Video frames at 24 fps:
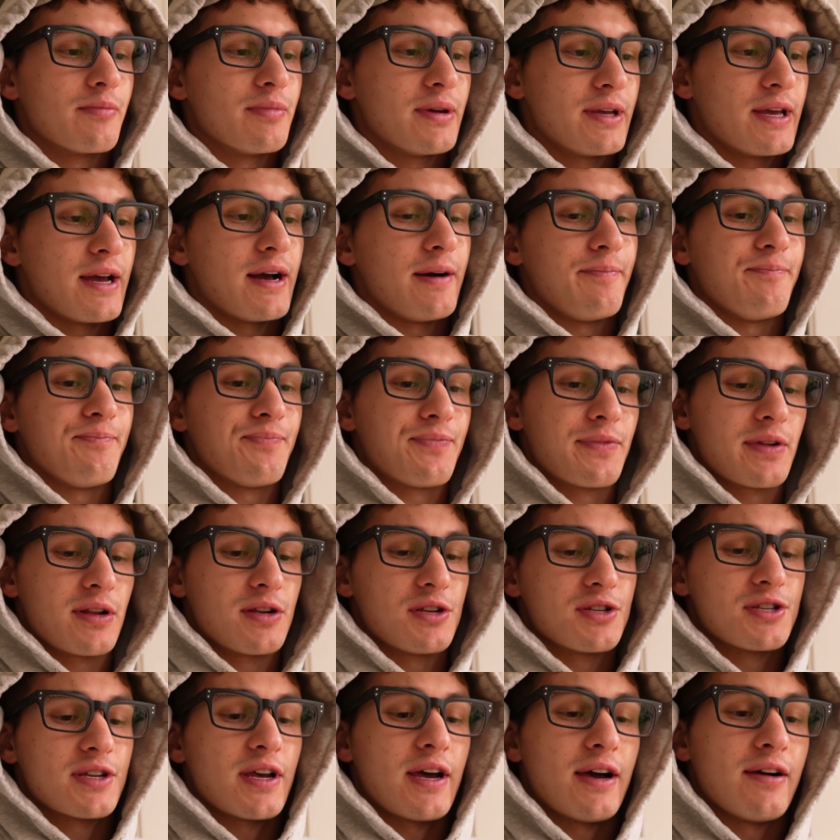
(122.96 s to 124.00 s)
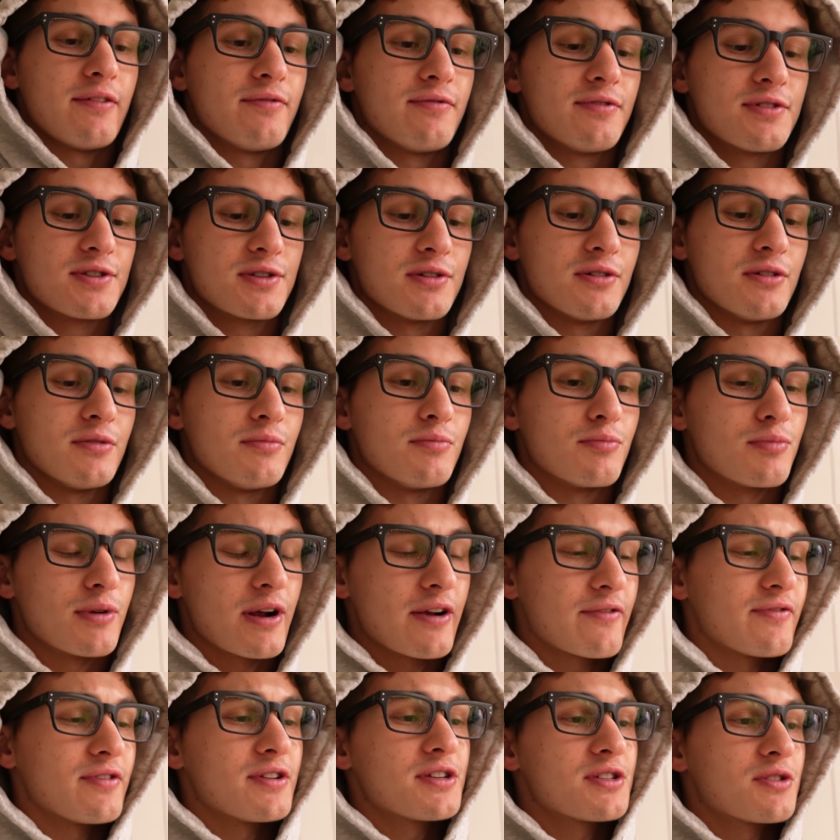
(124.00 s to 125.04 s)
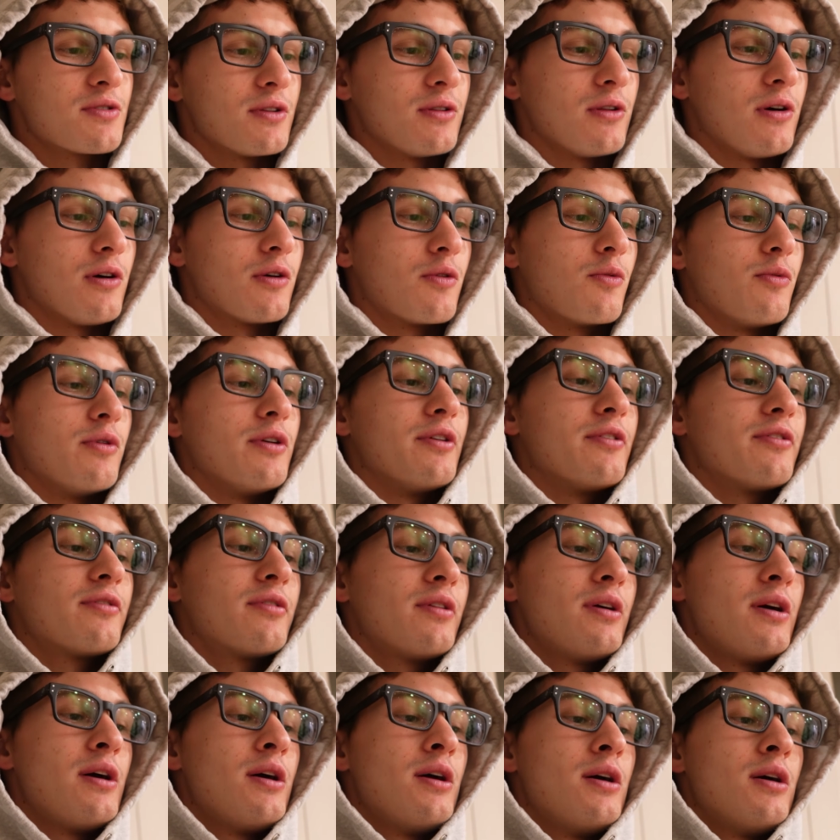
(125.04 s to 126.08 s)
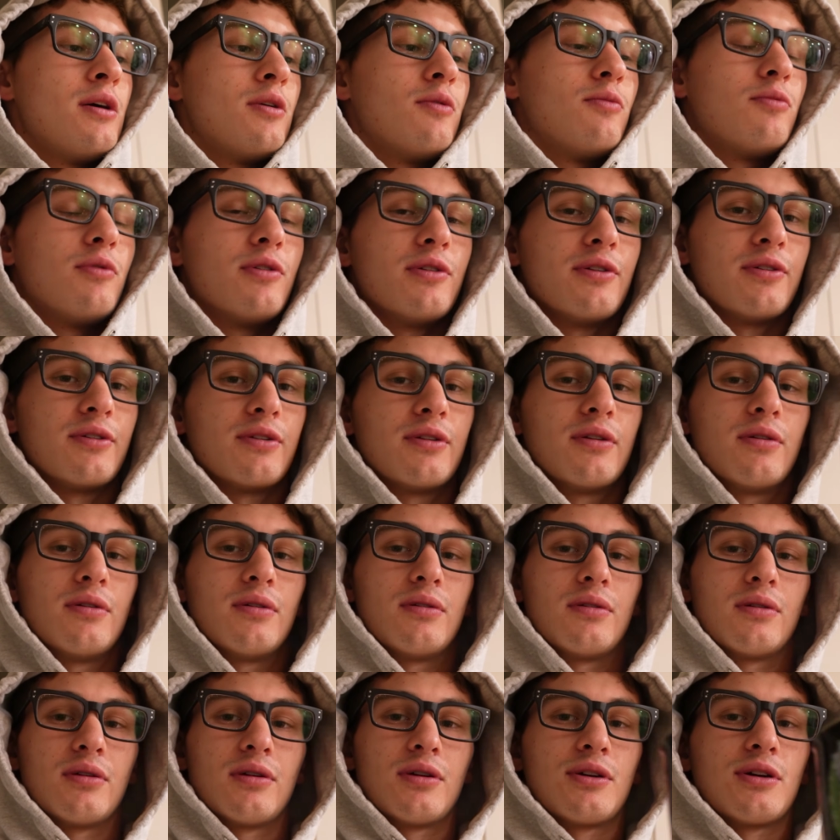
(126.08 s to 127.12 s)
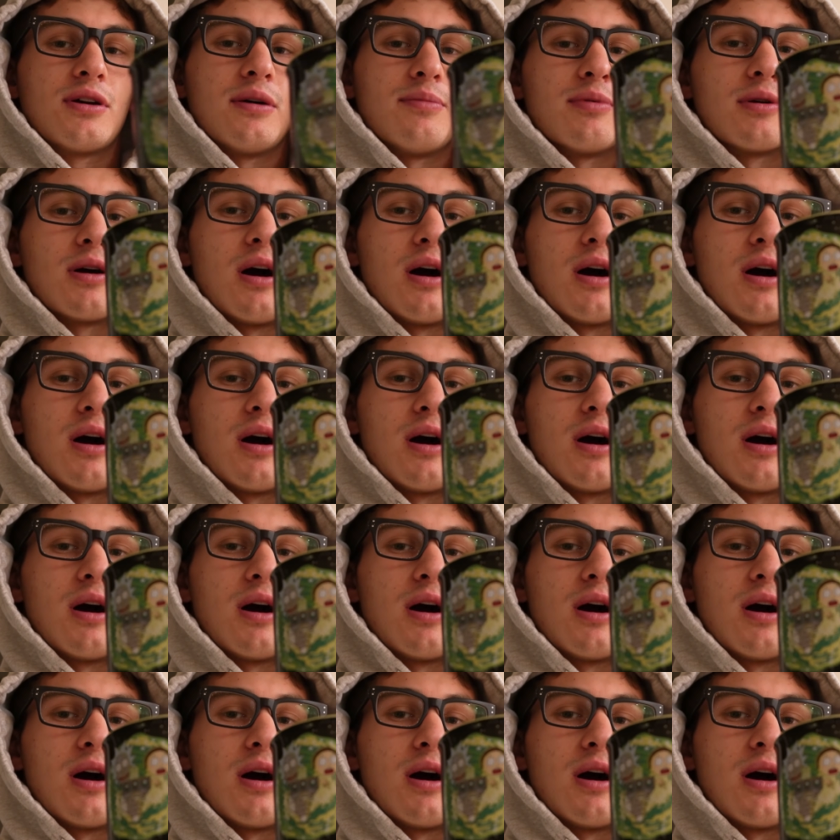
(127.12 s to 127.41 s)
But yeah, I just have some breakfast along with 1 cup of